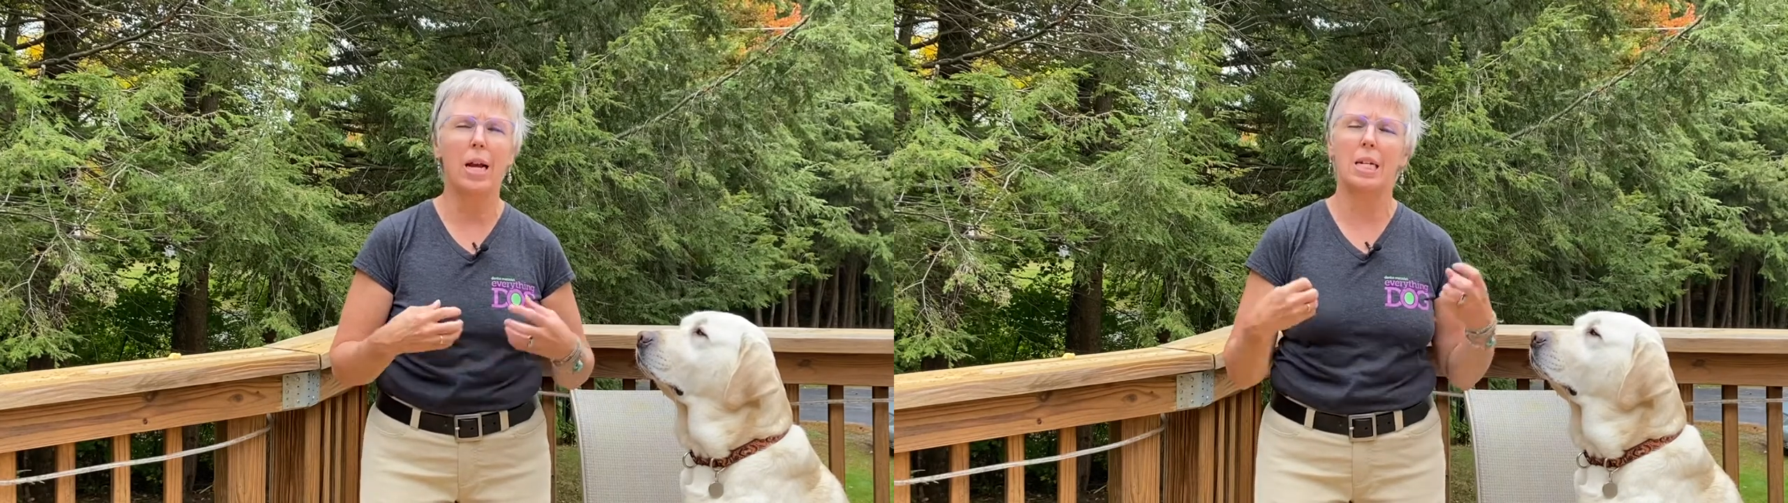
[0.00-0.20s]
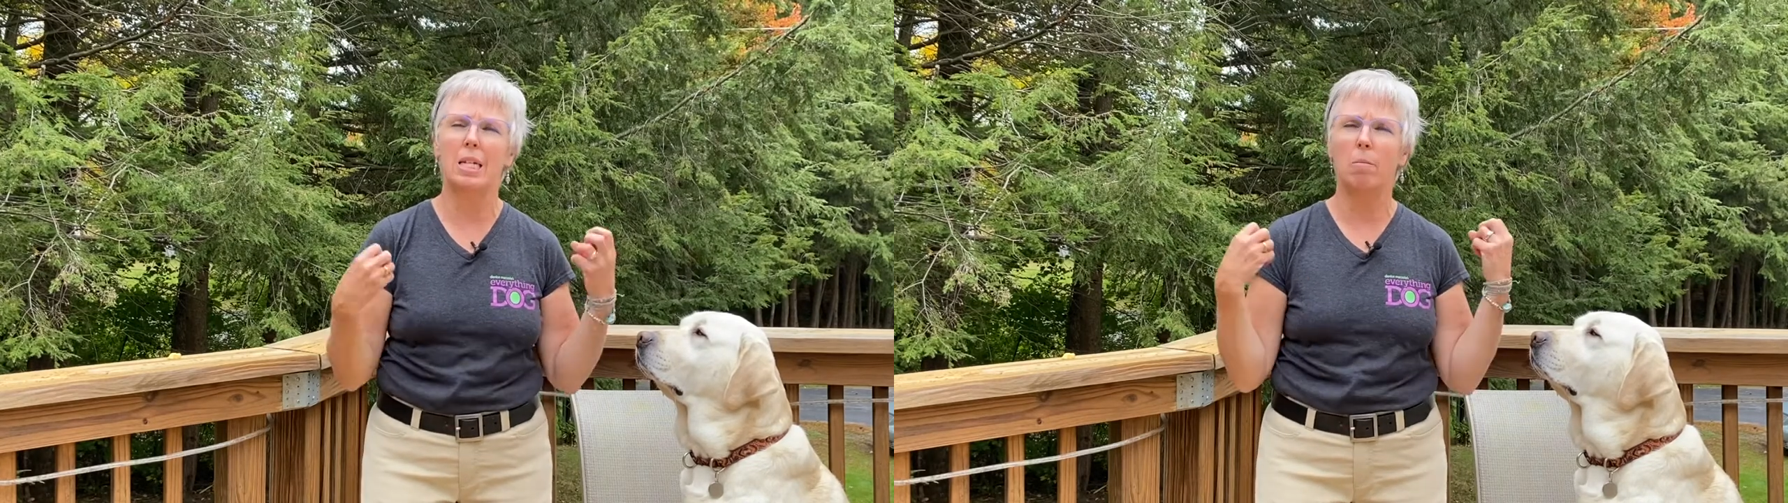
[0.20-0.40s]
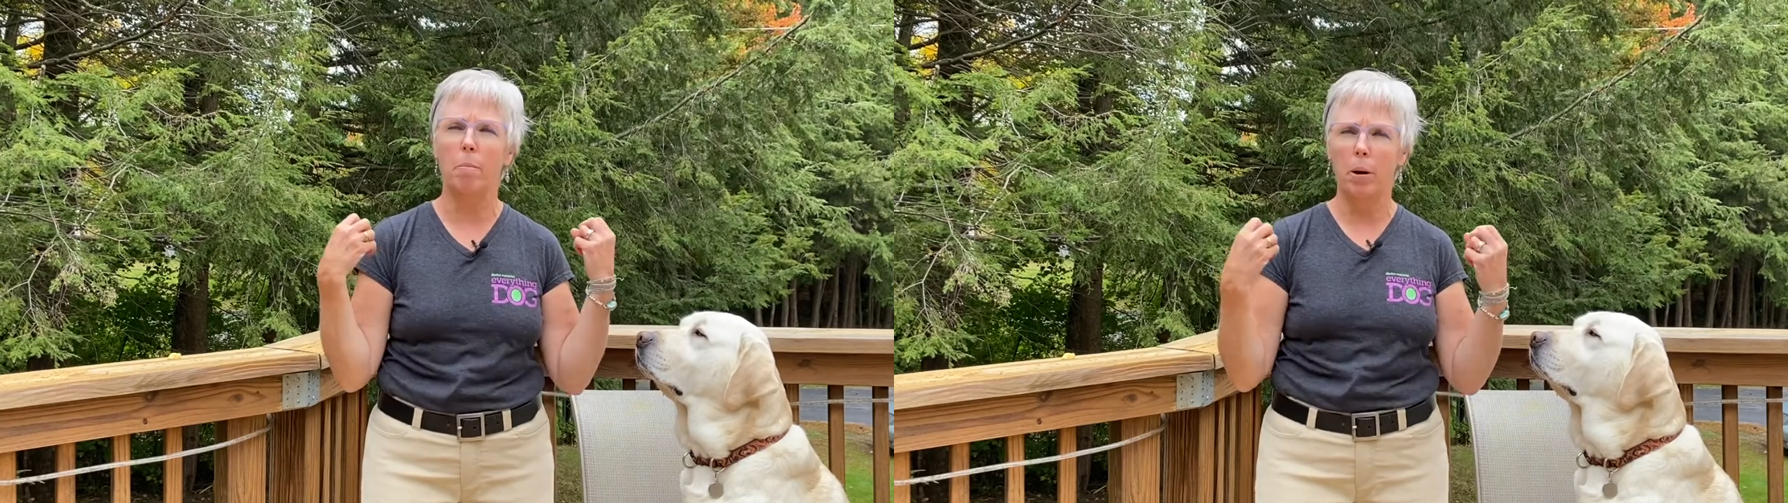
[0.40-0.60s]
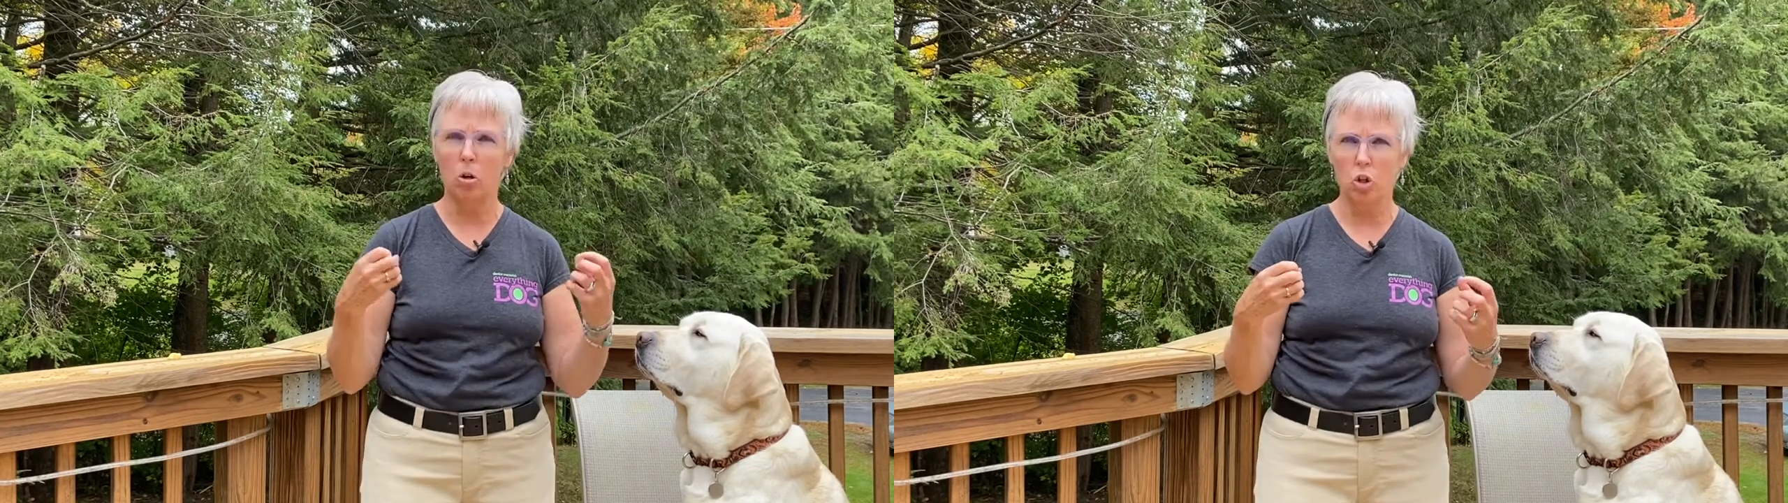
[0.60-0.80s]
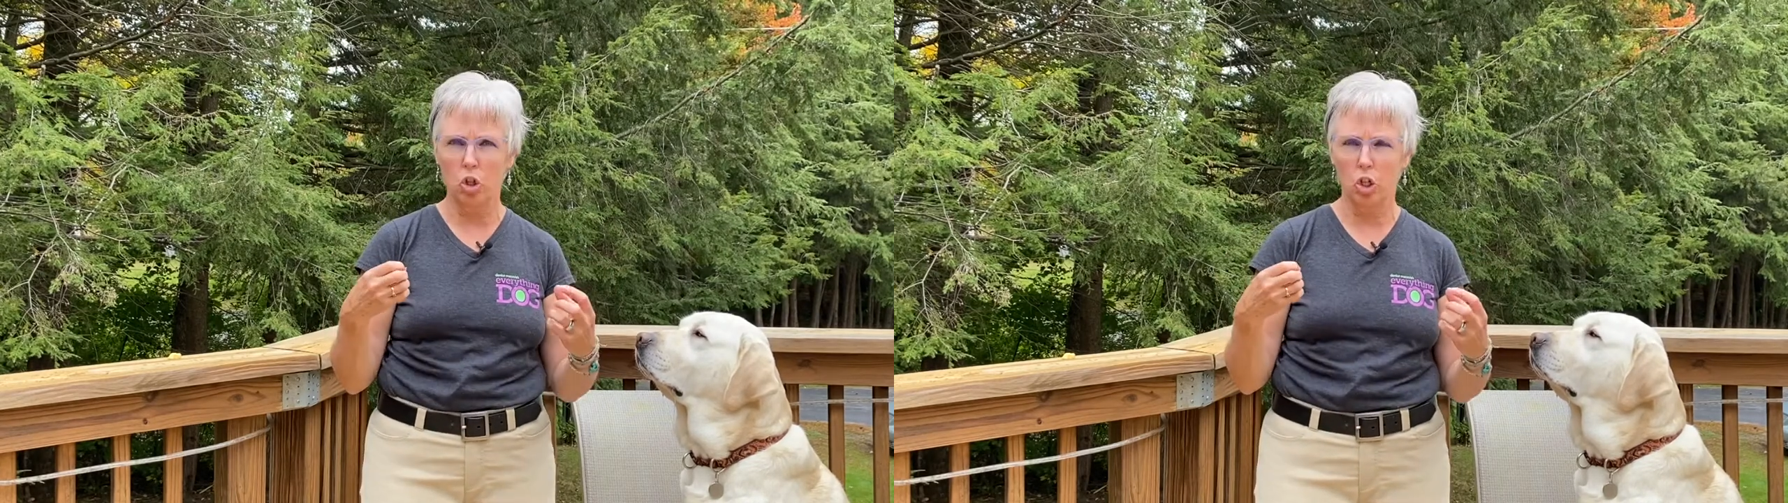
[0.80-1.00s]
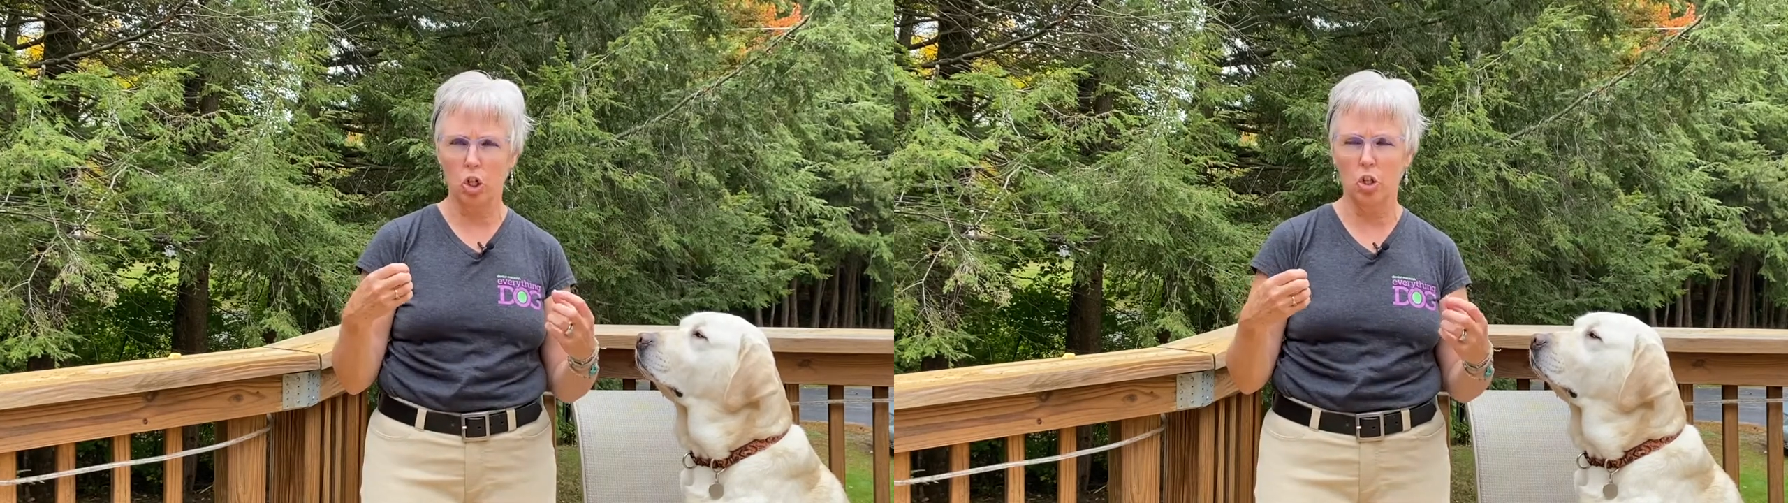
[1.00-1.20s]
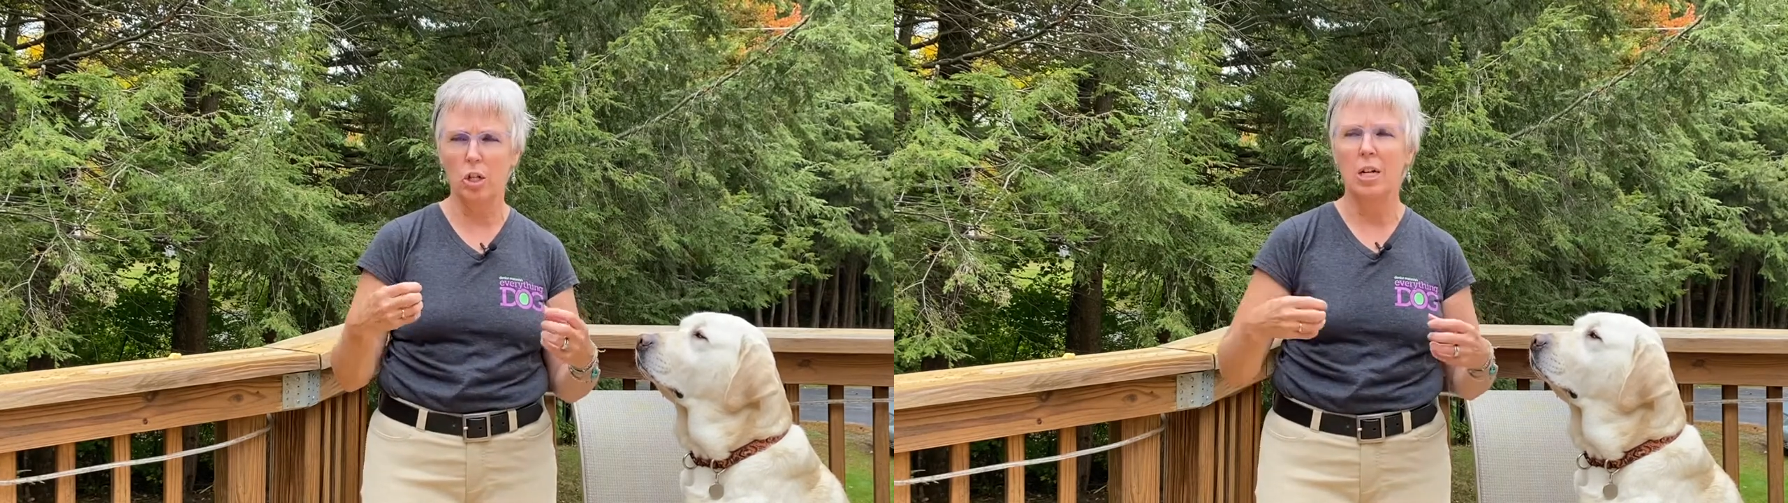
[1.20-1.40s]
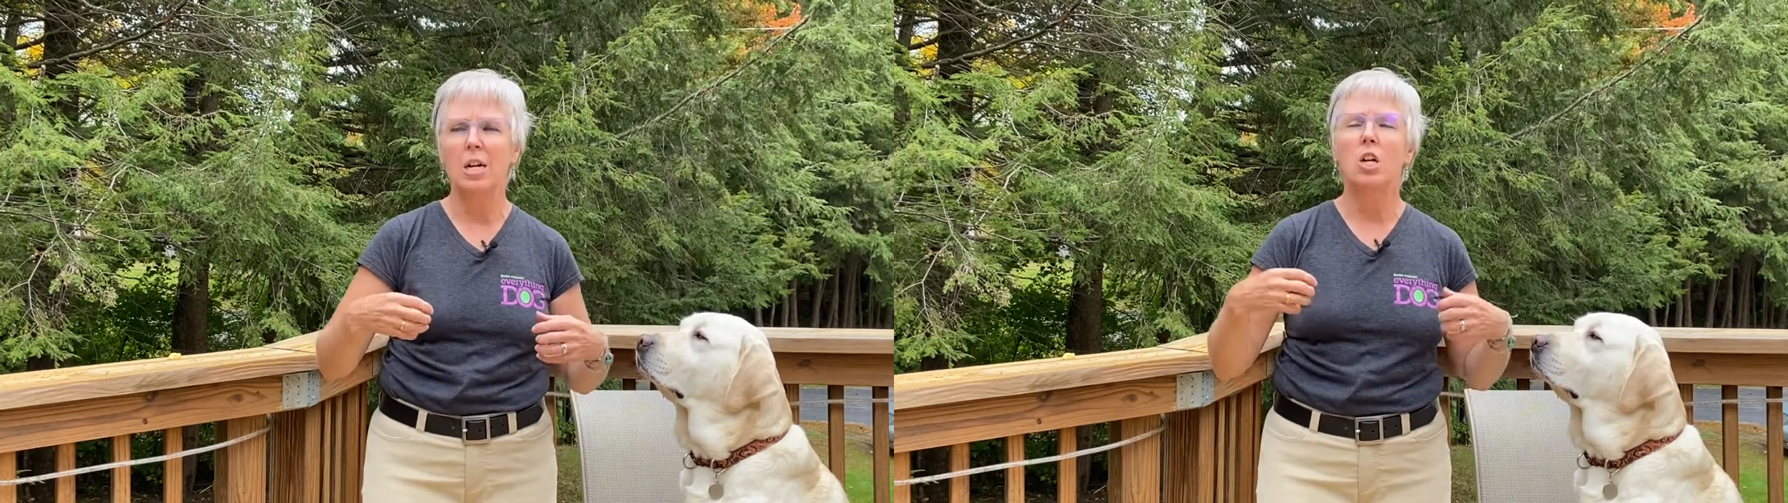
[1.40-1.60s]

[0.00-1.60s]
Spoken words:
exposures,